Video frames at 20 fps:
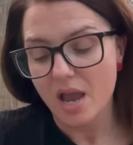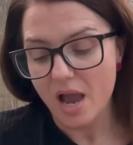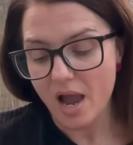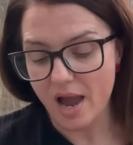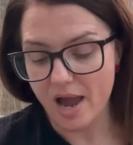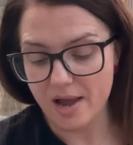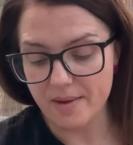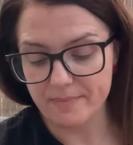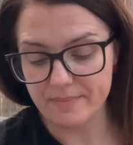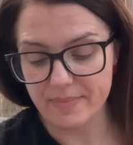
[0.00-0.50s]

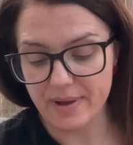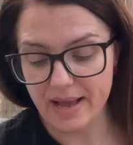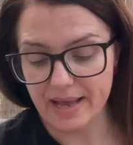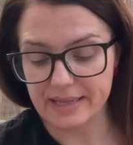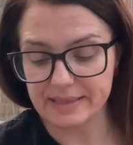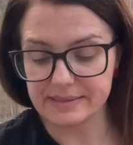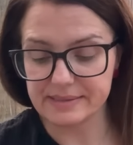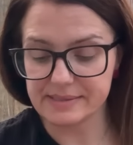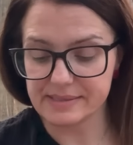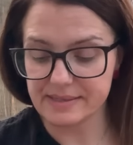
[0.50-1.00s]

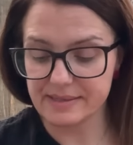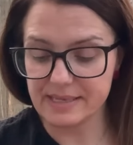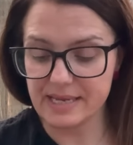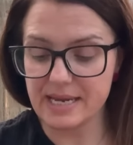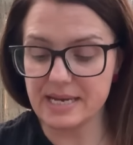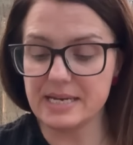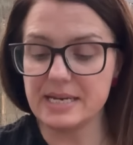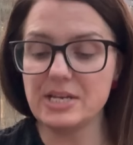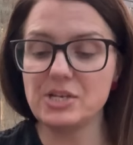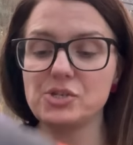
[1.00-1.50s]
And the
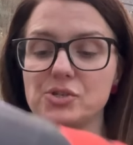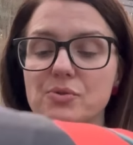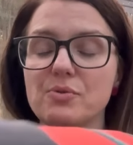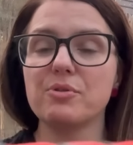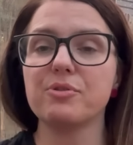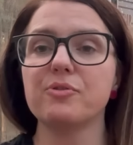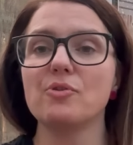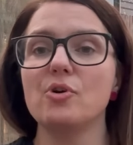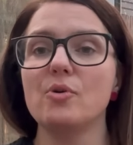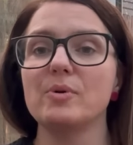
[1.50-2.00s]
initial
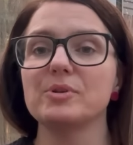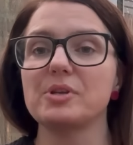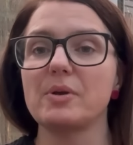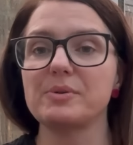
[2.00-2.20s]
thought was